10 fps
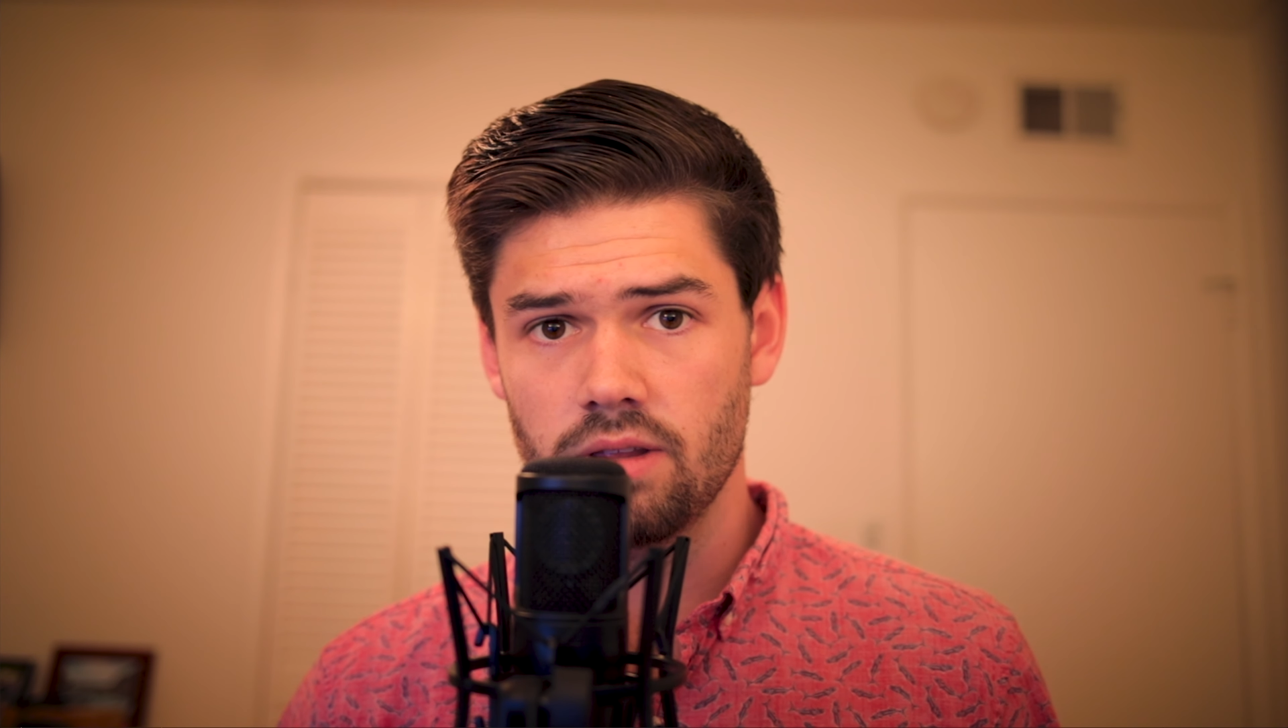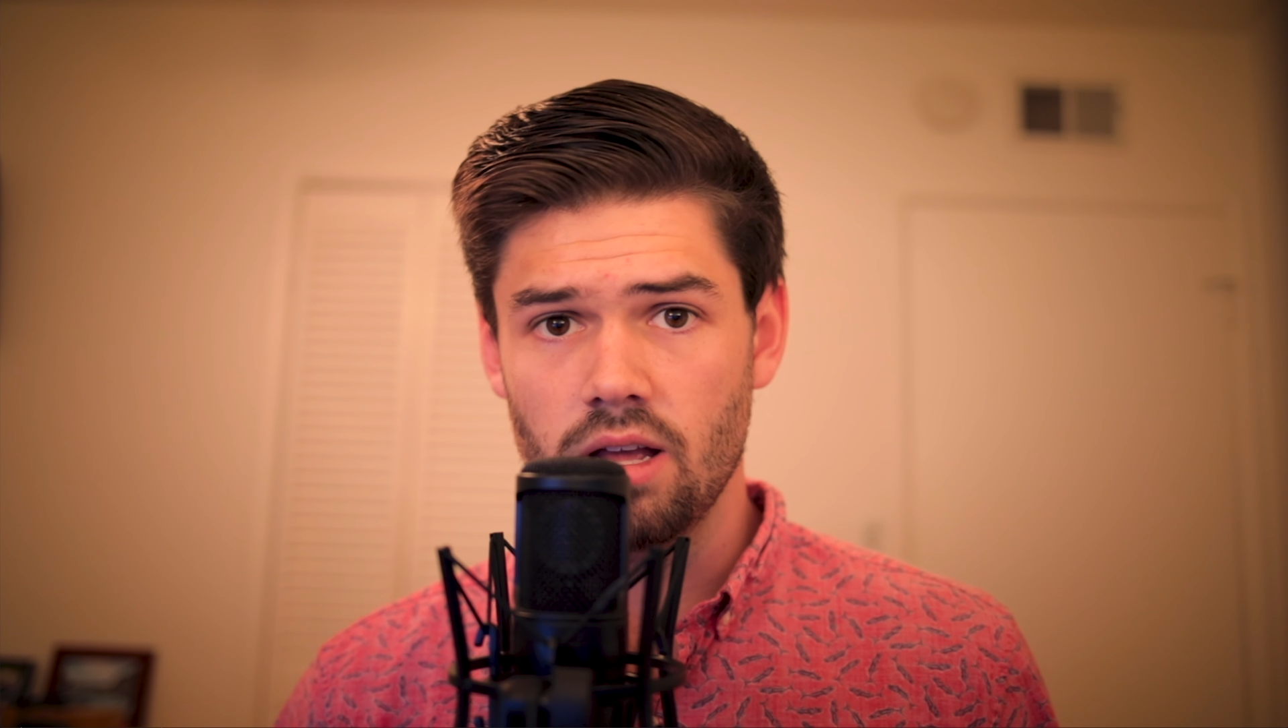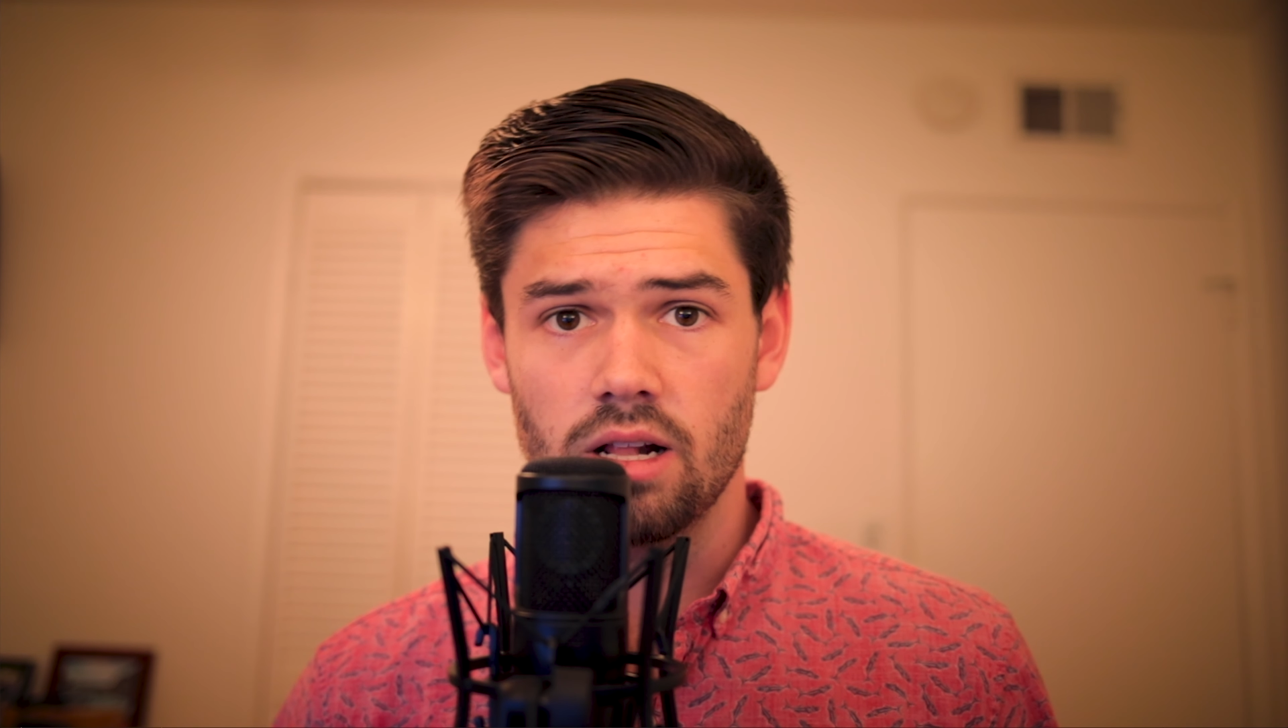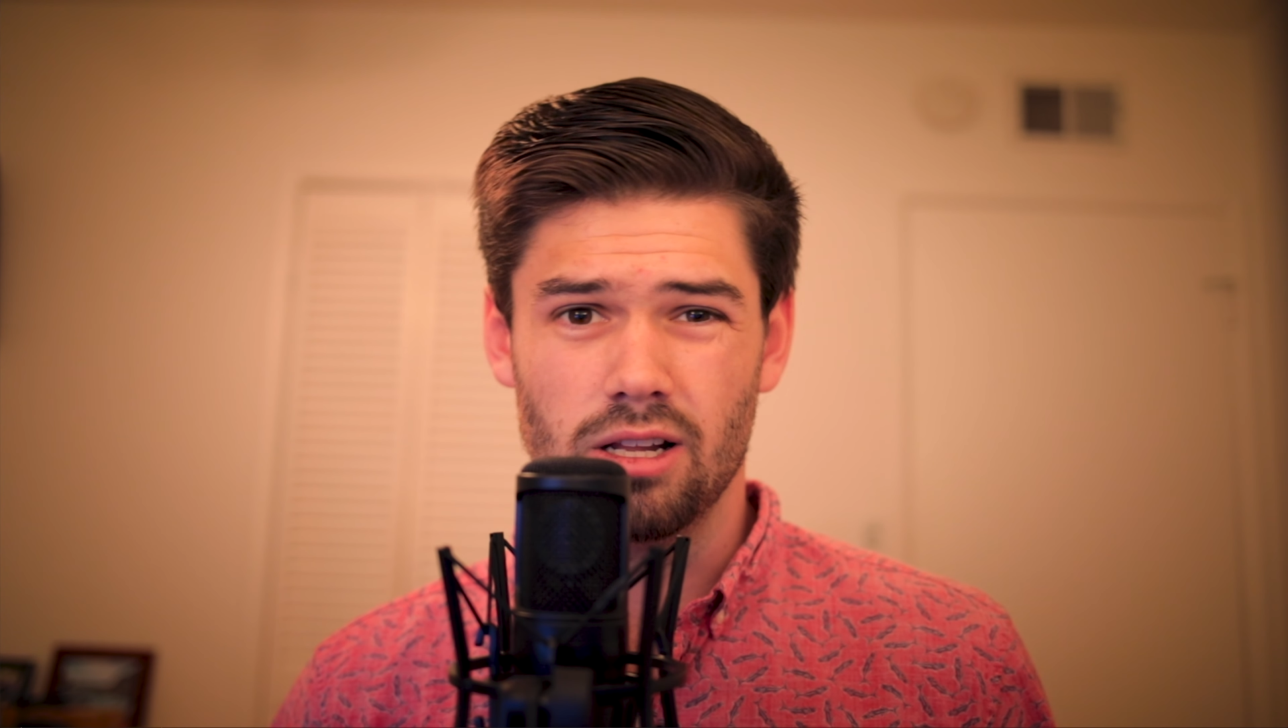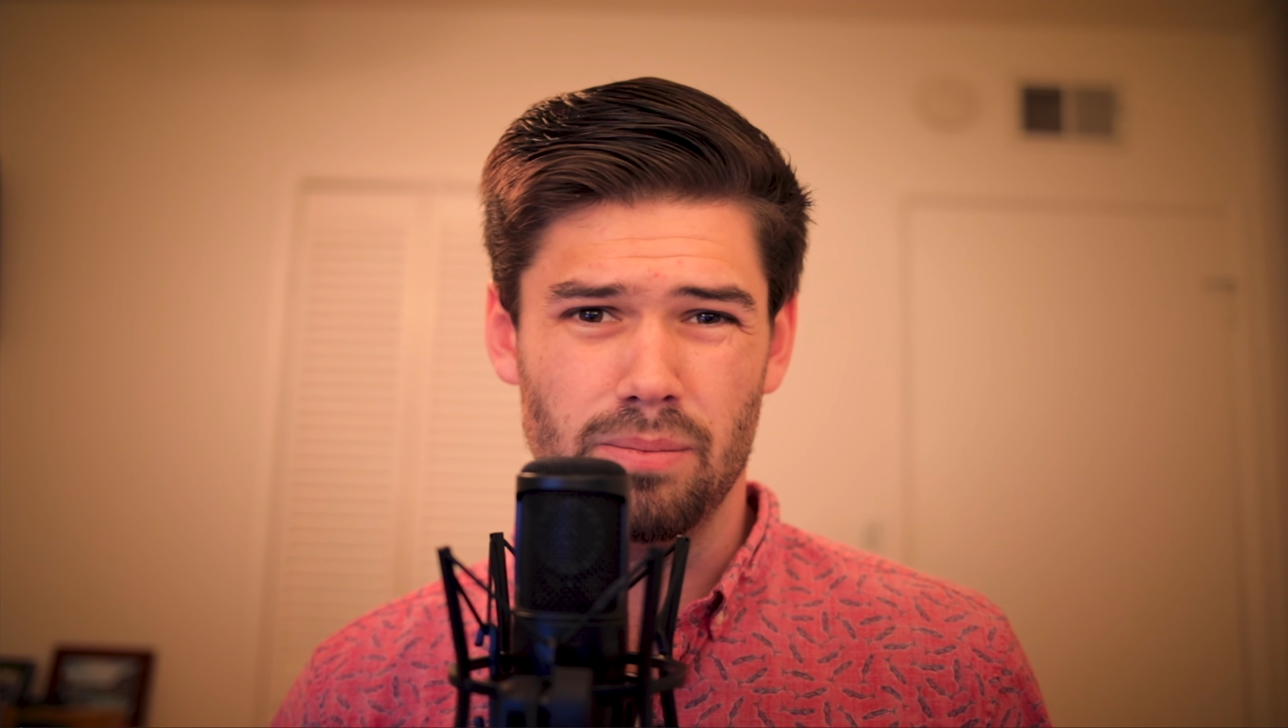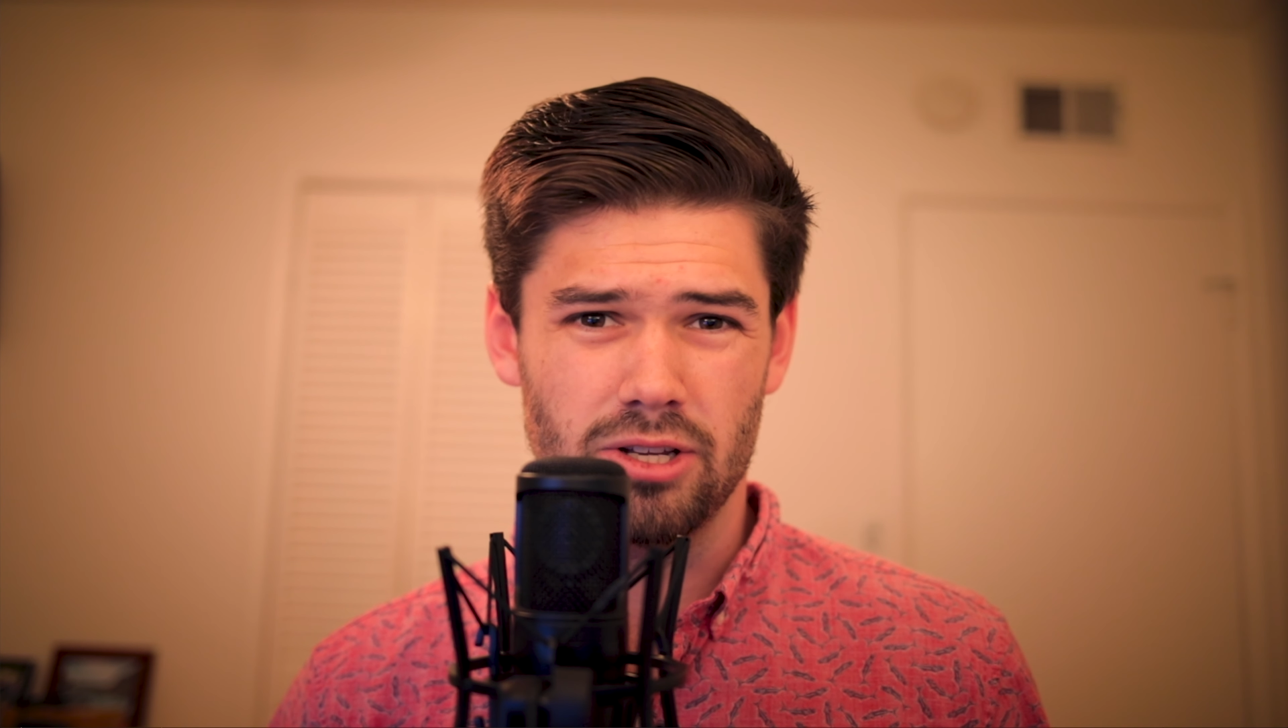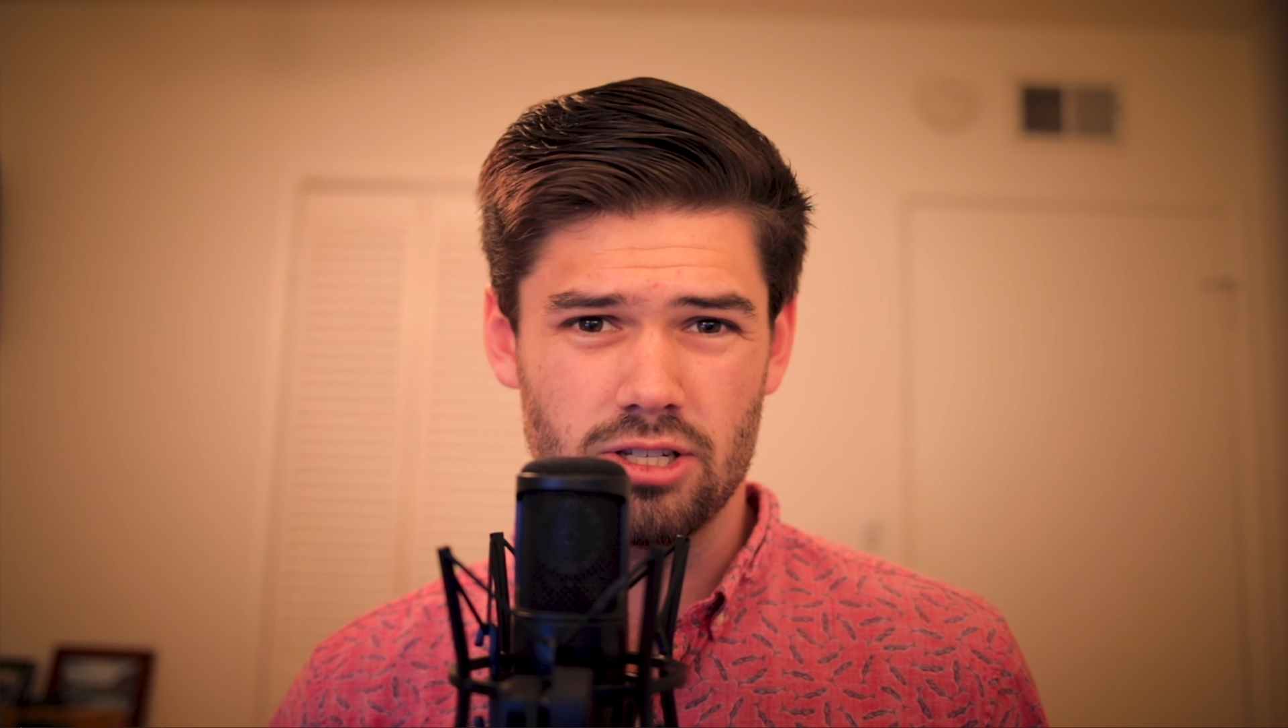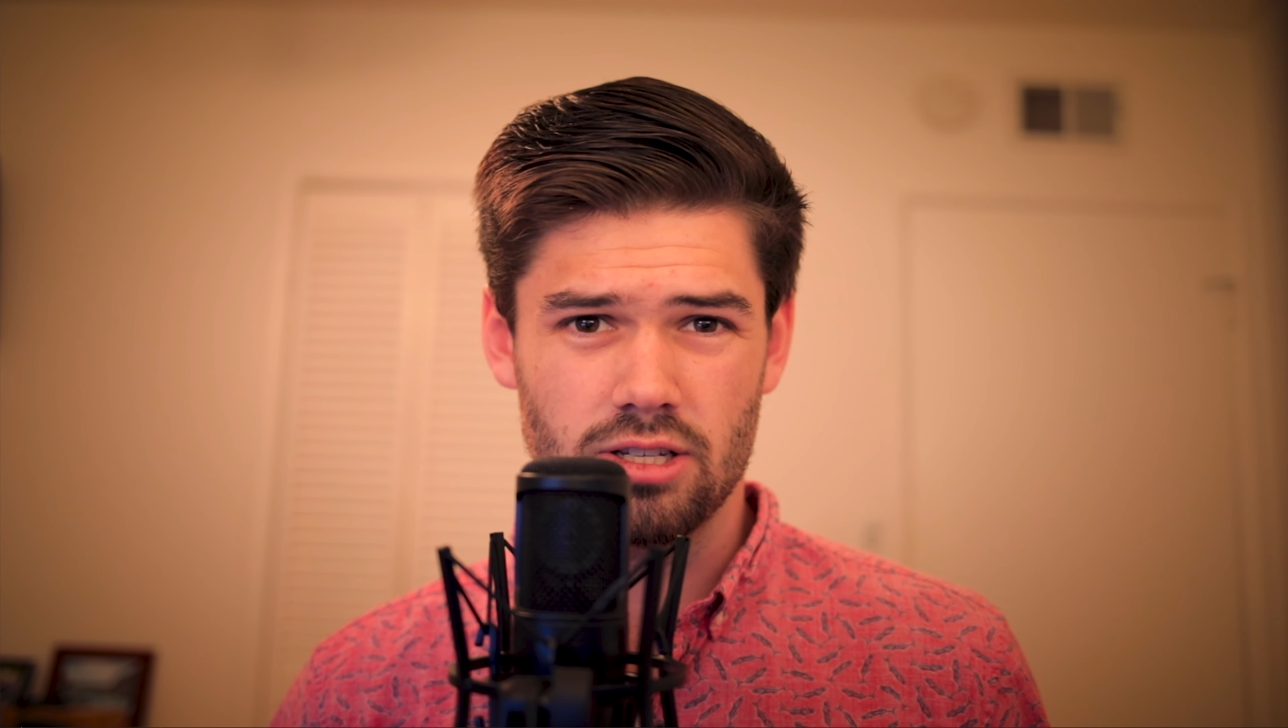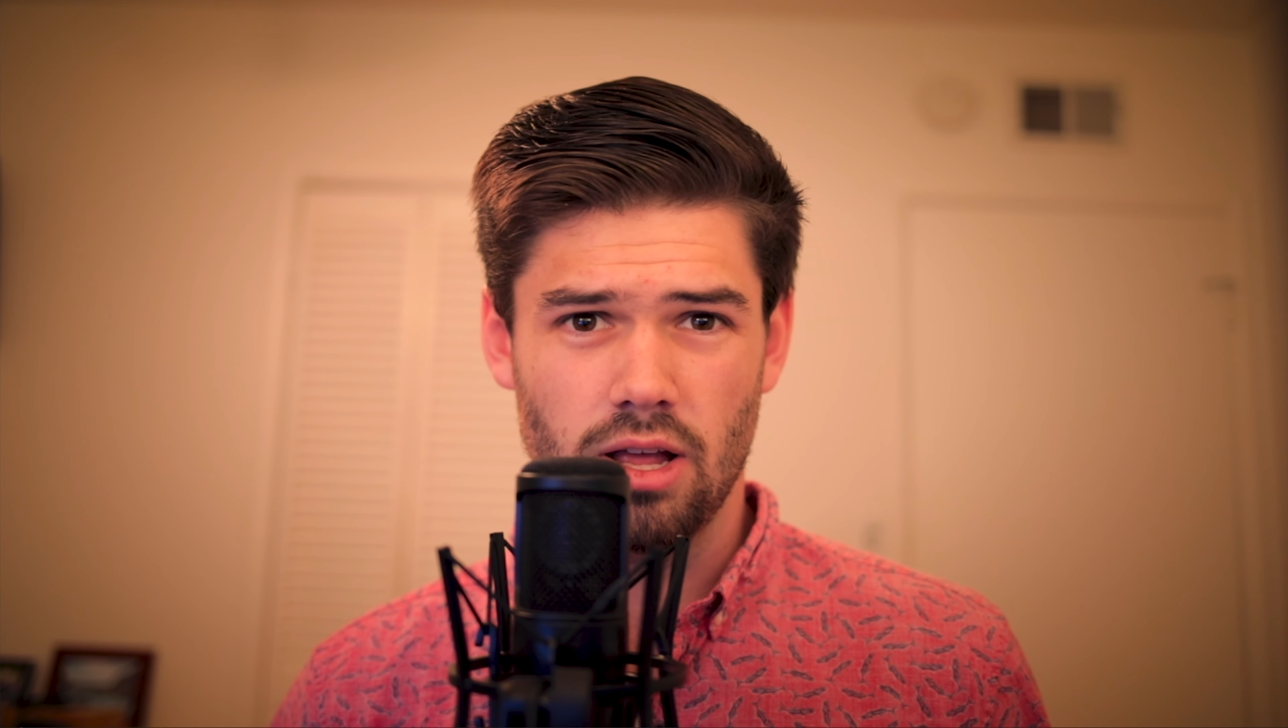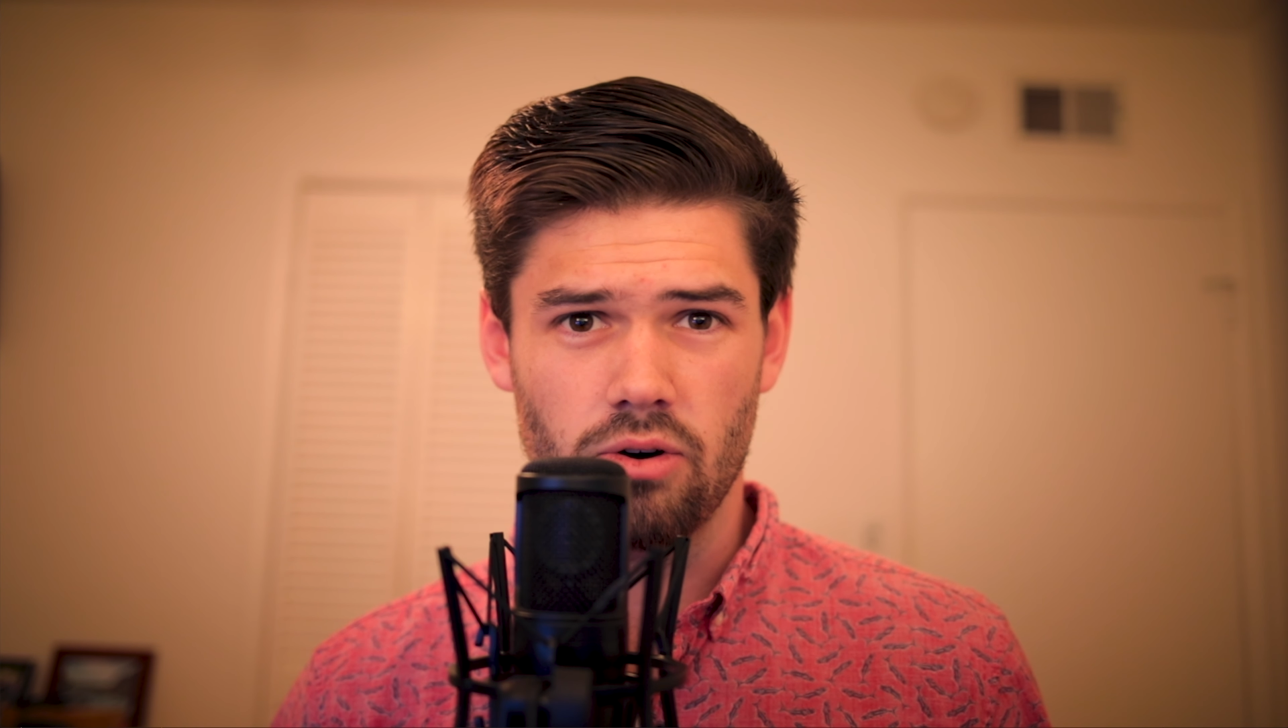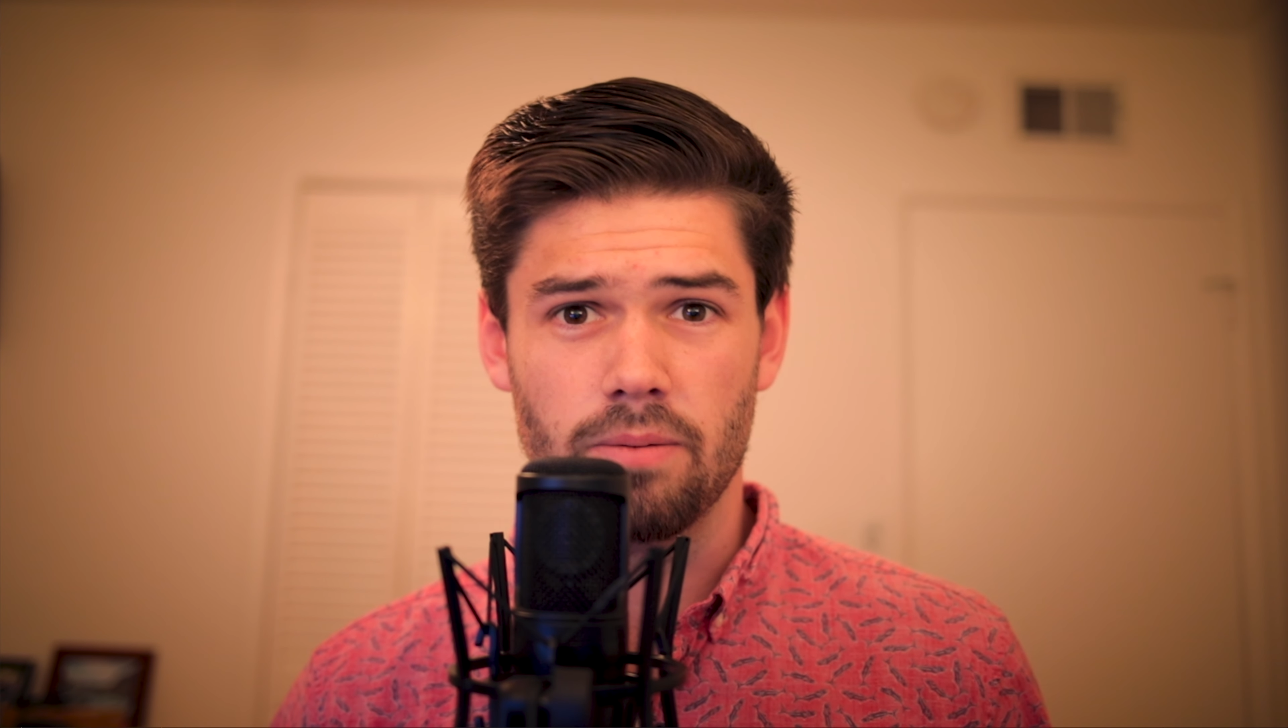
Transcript: a little bit slower